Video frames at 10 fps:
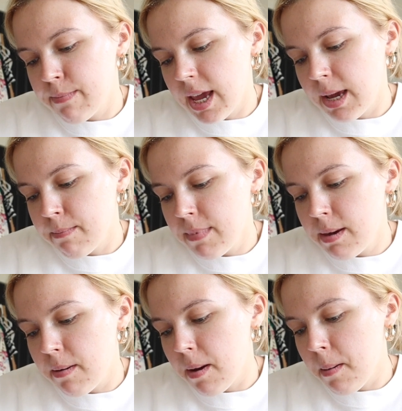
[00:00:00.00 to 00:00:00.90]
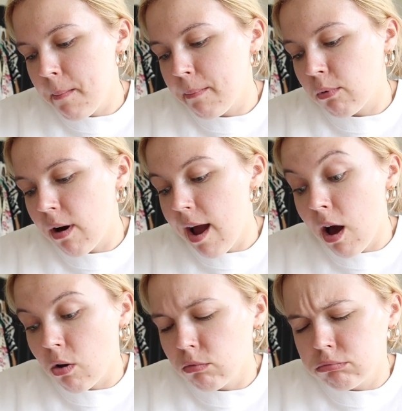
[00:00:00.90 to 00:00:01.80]
Make Me
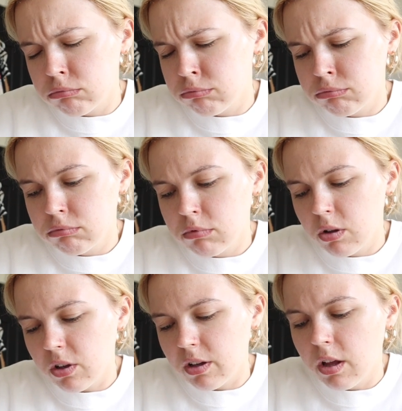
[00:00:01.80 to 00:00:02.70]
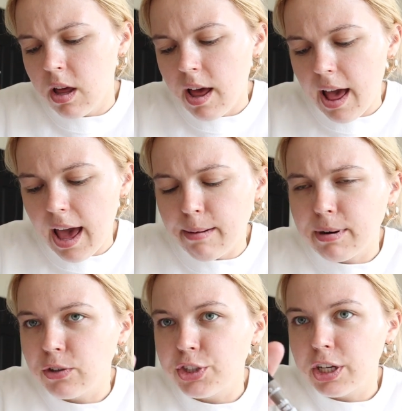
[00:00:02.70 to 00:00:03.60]
Brow
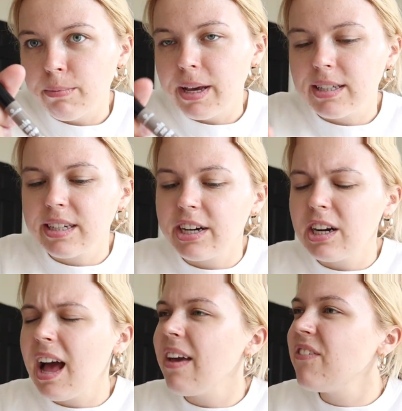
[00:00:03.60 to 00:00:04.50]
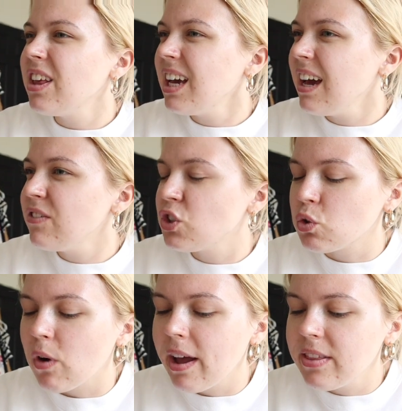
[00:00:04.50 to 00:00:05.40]
eyebrow gel mascara. I feel like I've
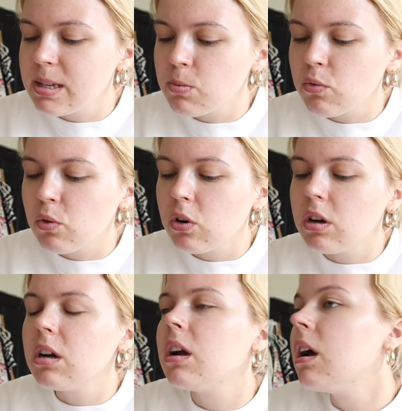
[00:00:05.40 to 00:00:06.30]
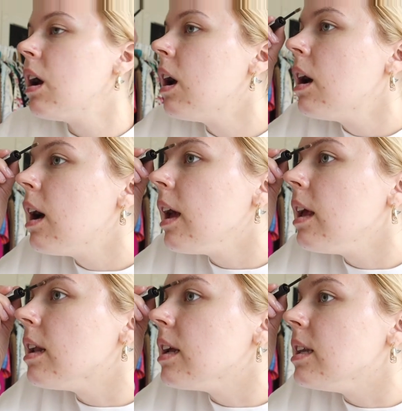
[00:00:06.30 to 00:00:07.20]
tried this before
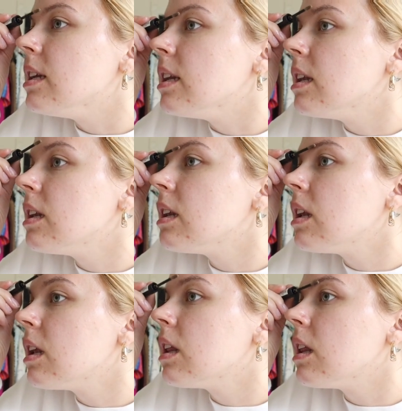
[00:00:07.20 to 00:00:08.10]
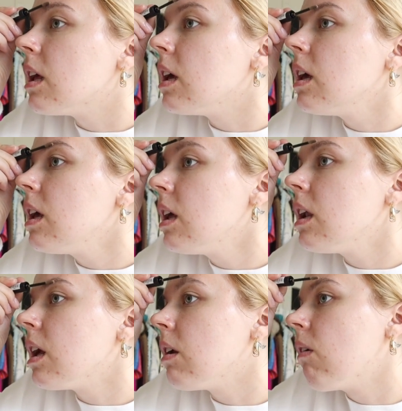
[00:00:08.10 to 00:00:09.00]
and I didn't like it.
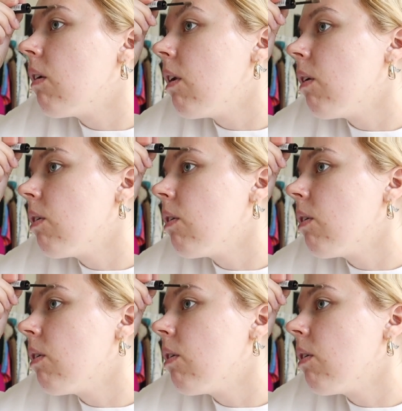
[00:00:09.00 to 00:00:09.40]
I don't know